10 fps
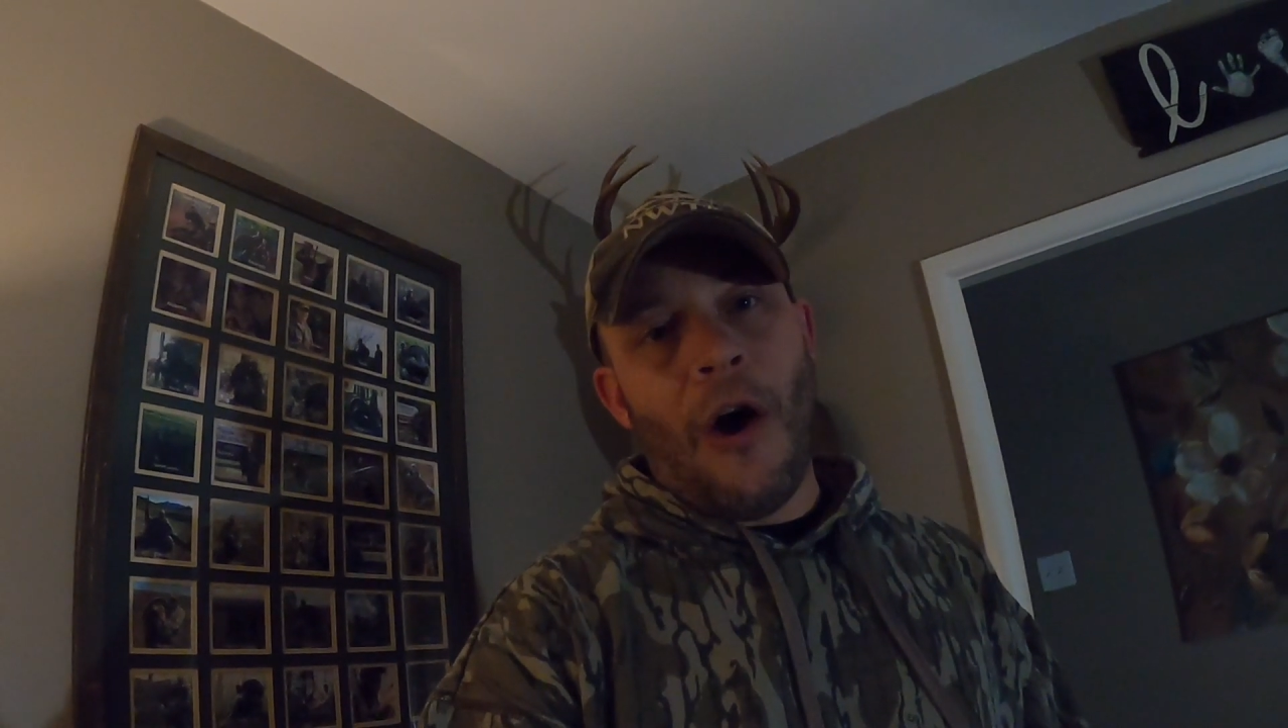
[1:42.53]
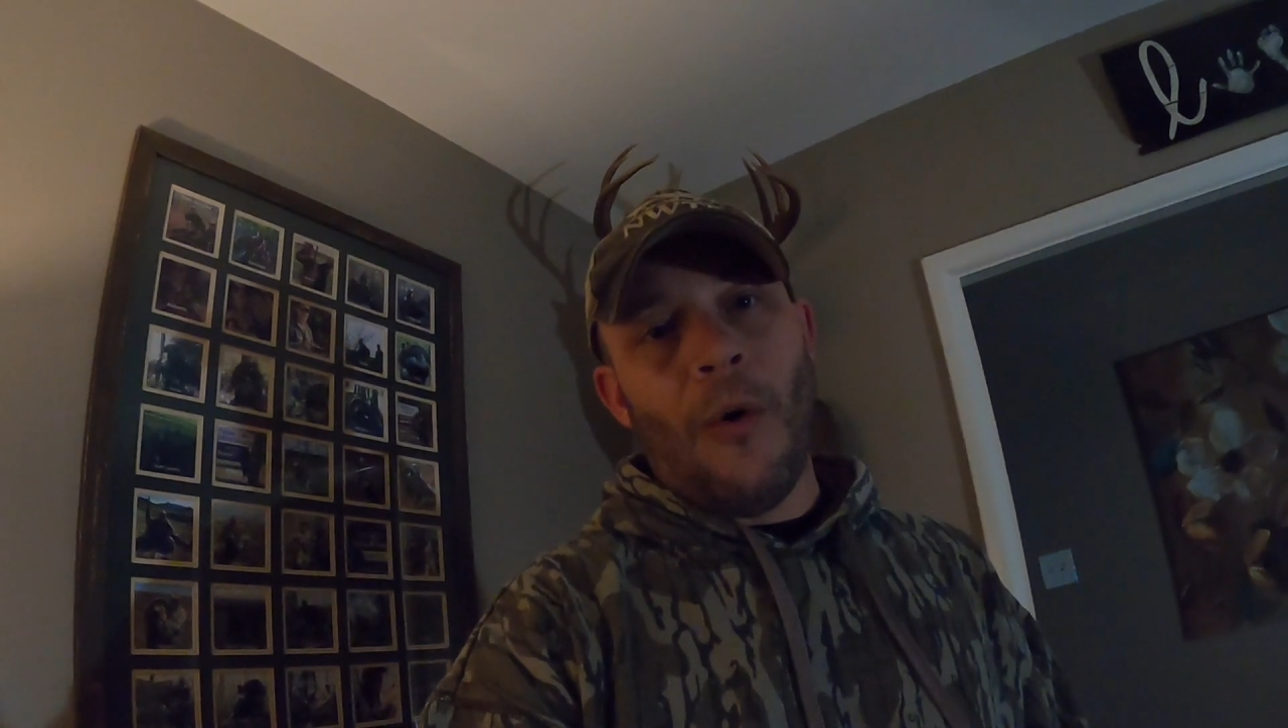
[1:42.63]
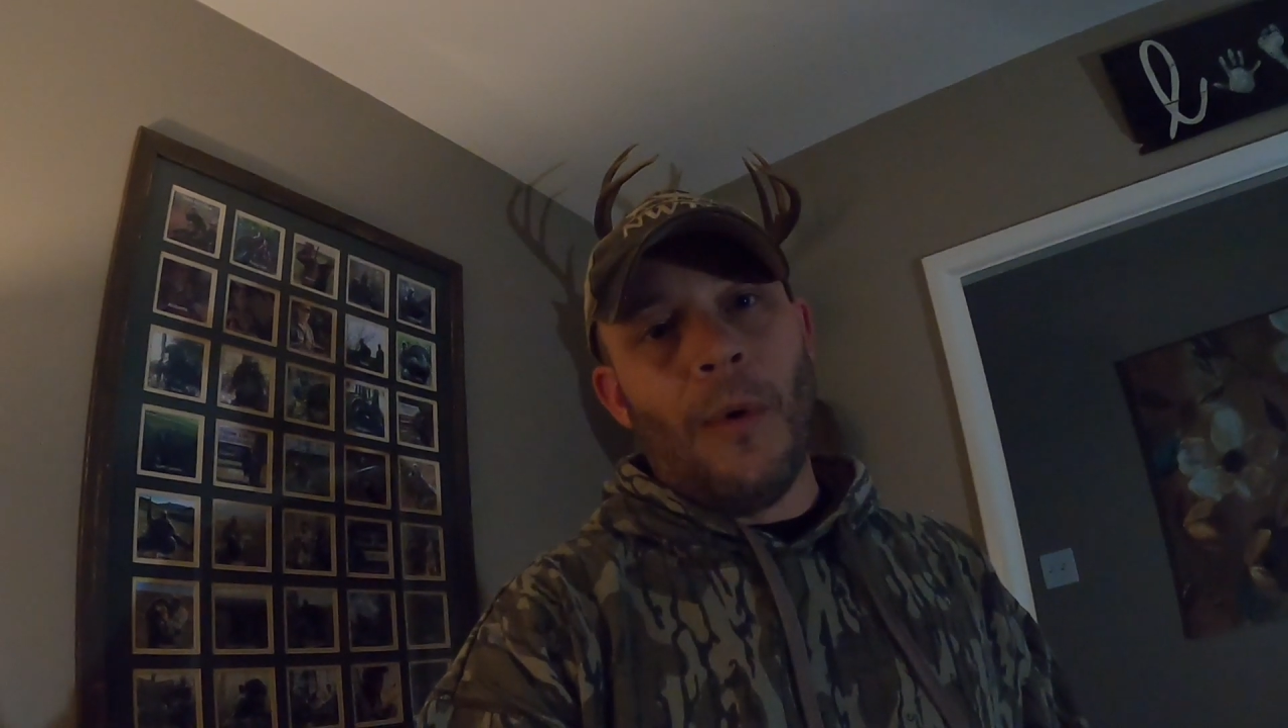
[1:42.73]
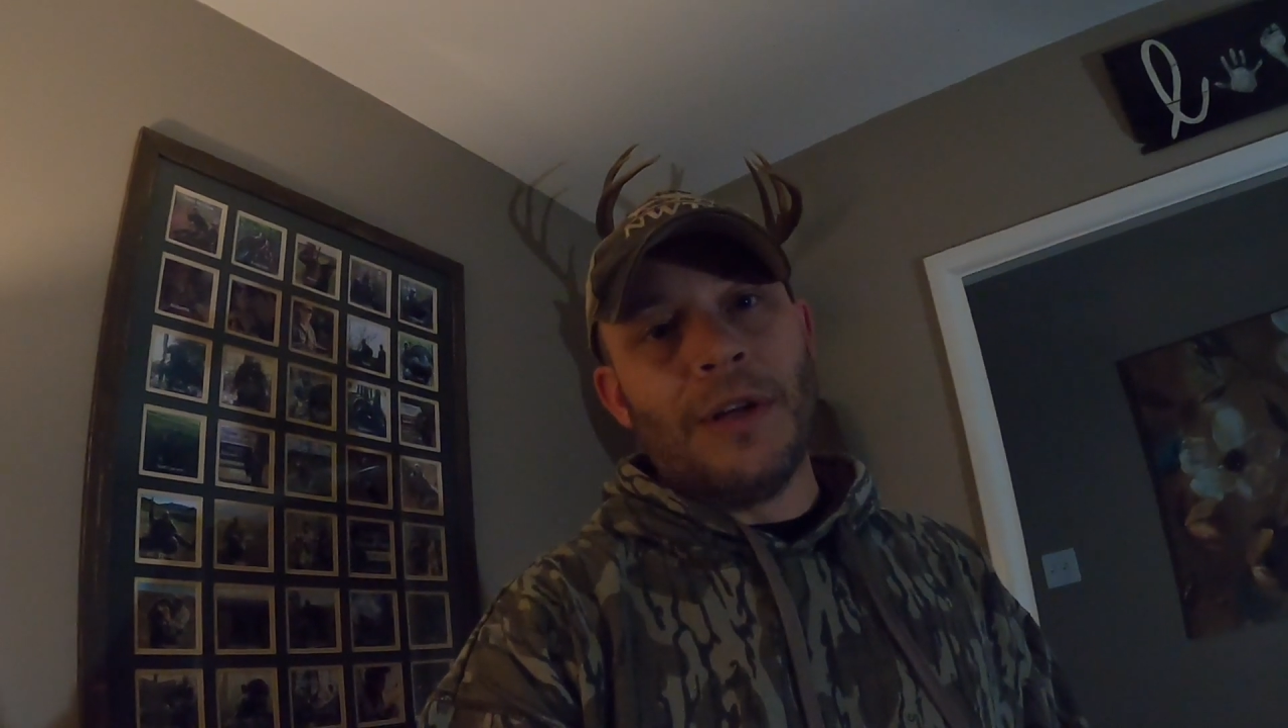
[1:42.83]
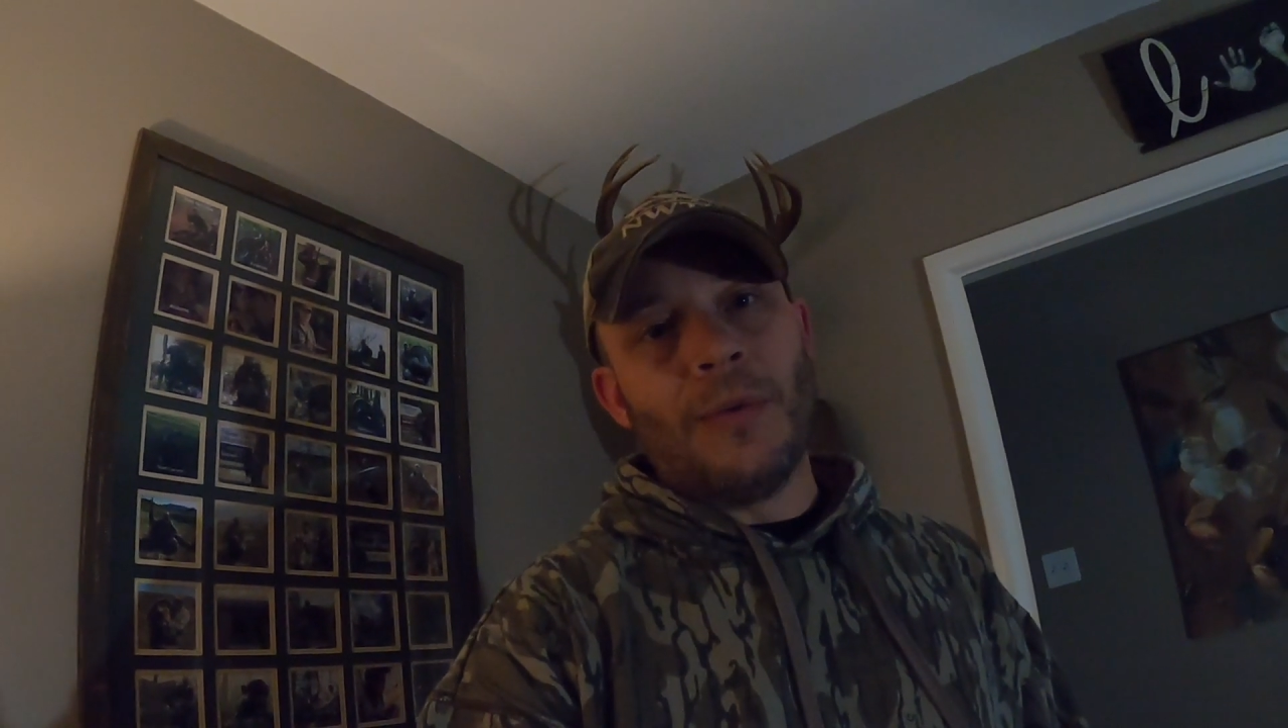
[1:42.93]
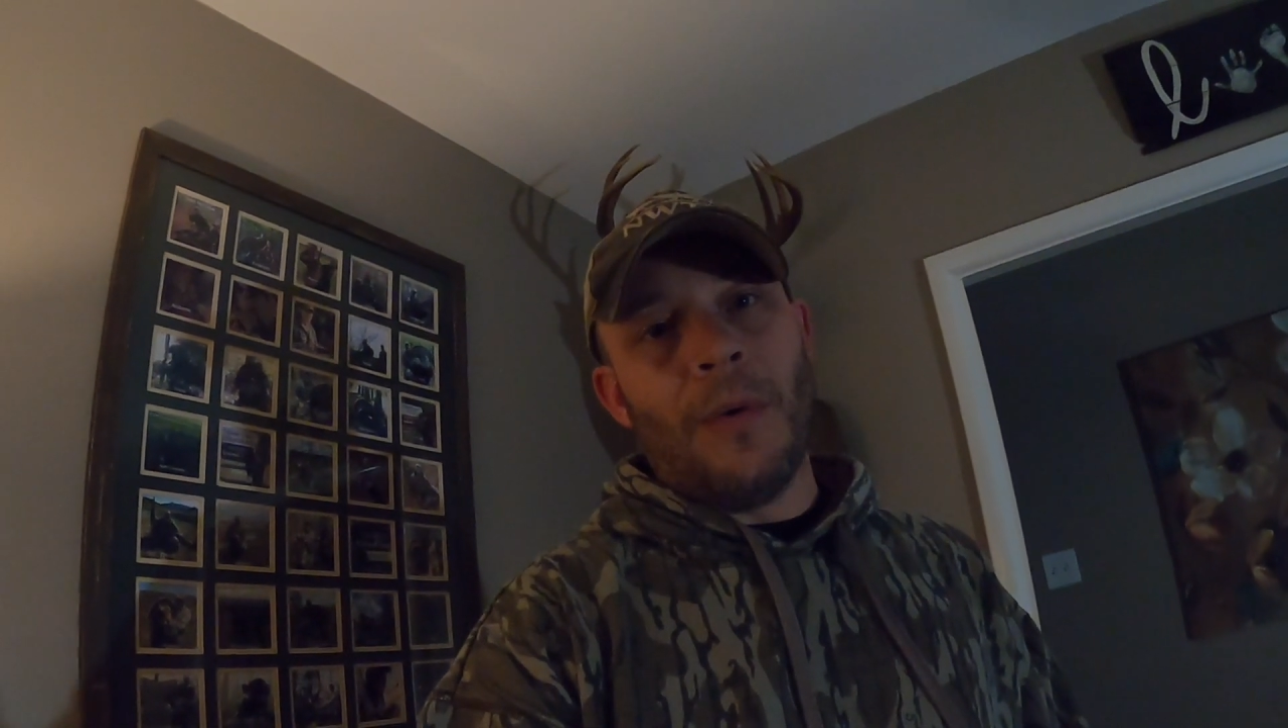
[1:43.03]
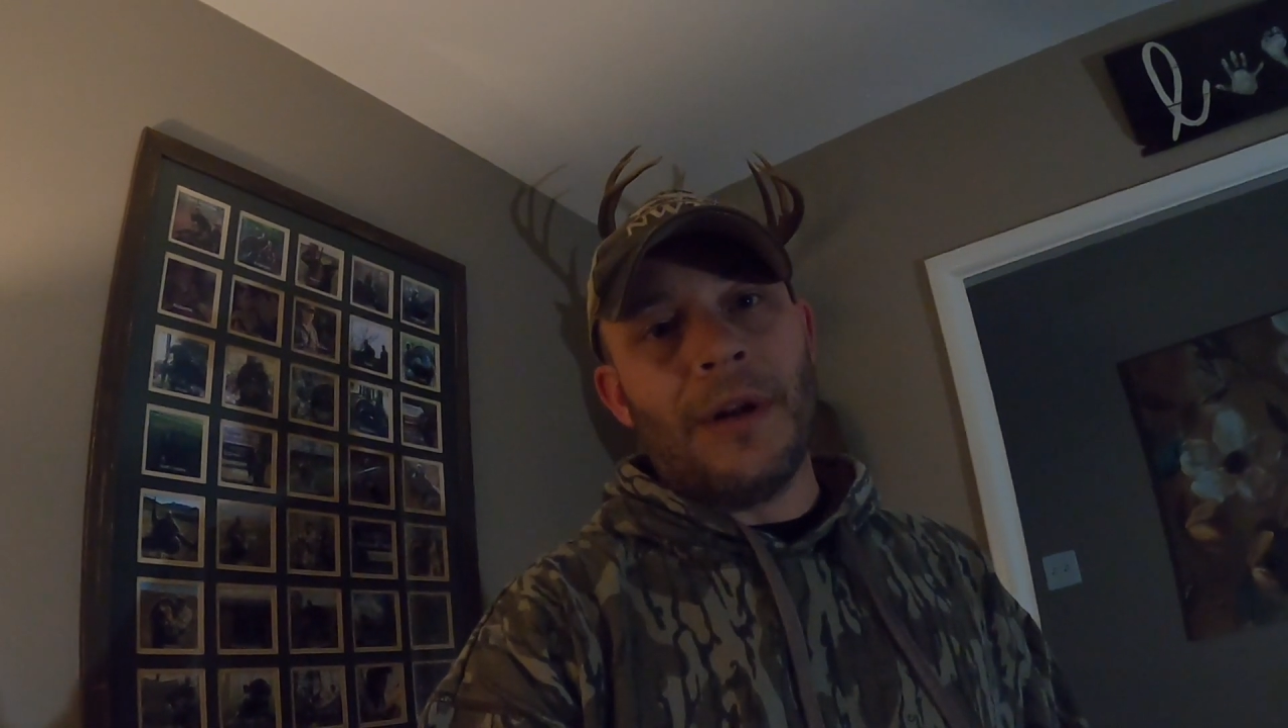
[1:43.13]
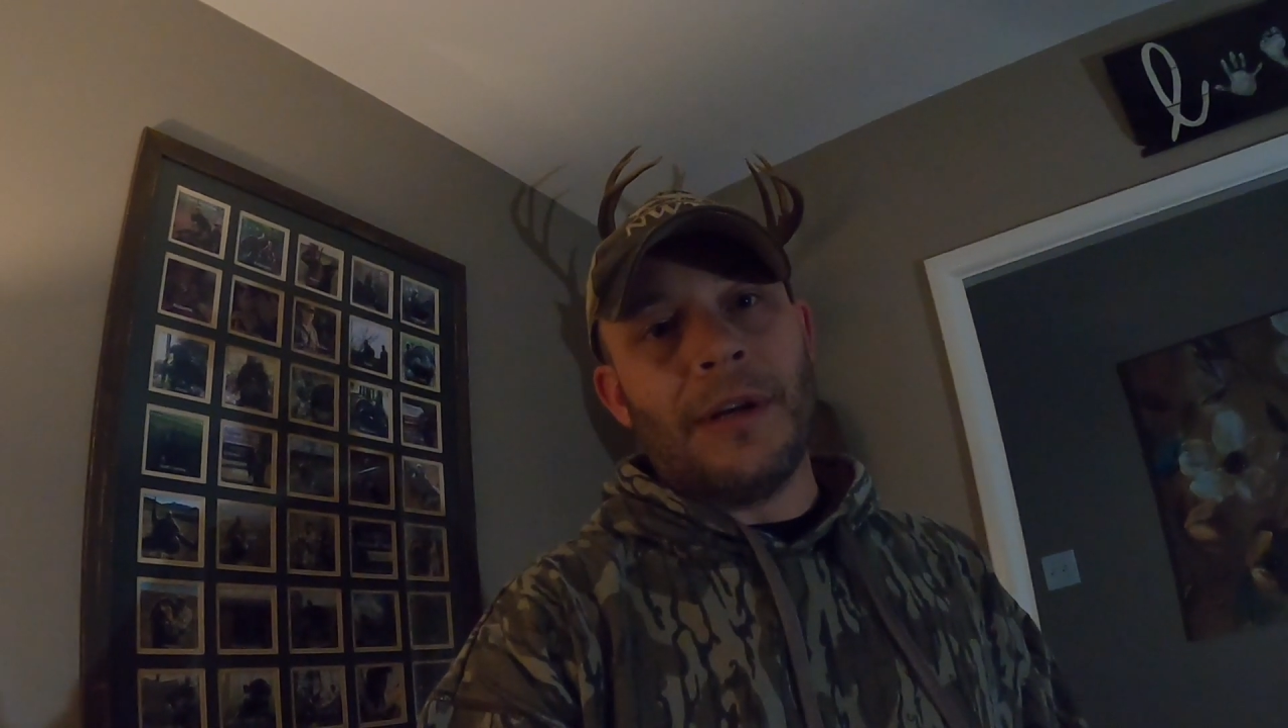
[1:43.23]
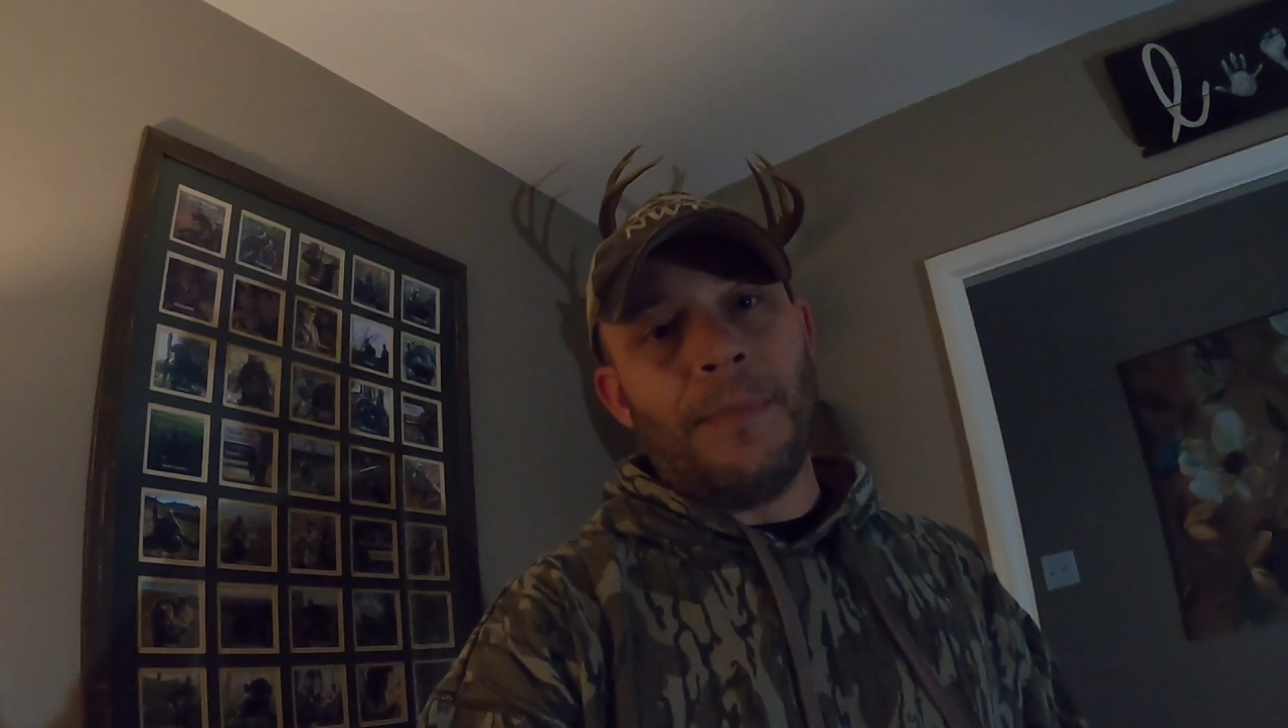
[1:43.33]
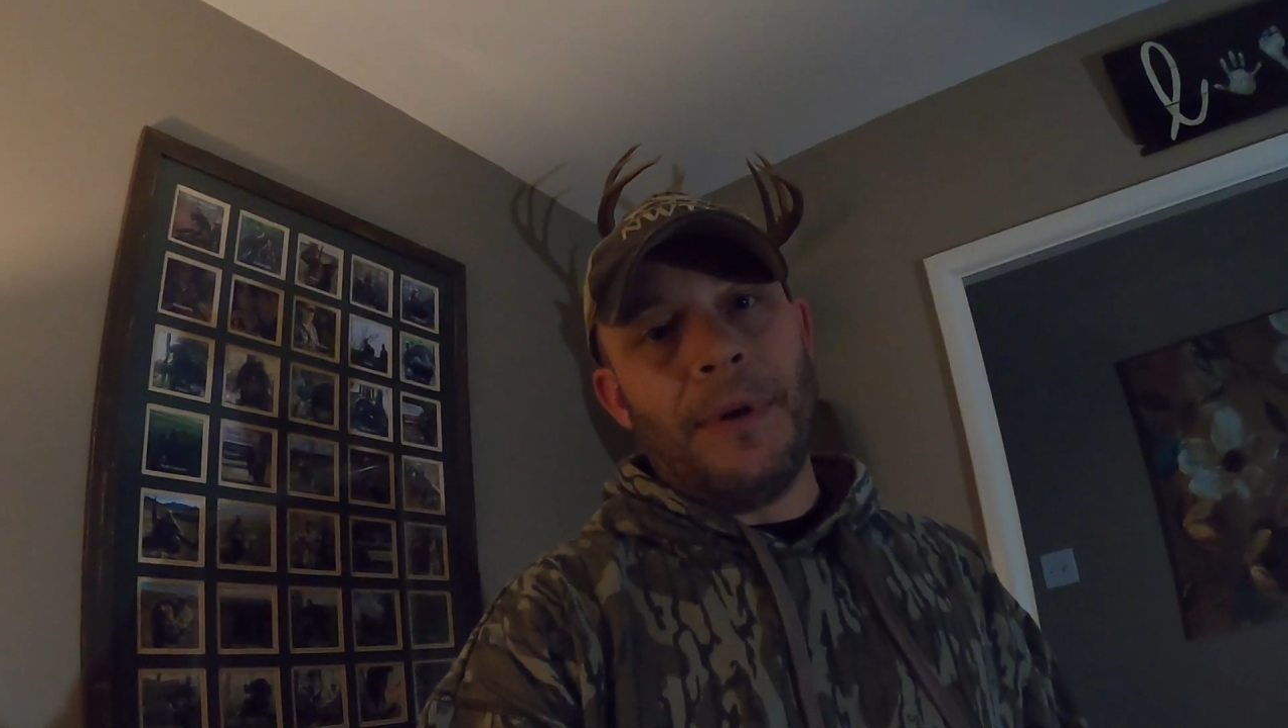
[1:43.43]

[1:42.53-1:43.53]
always what it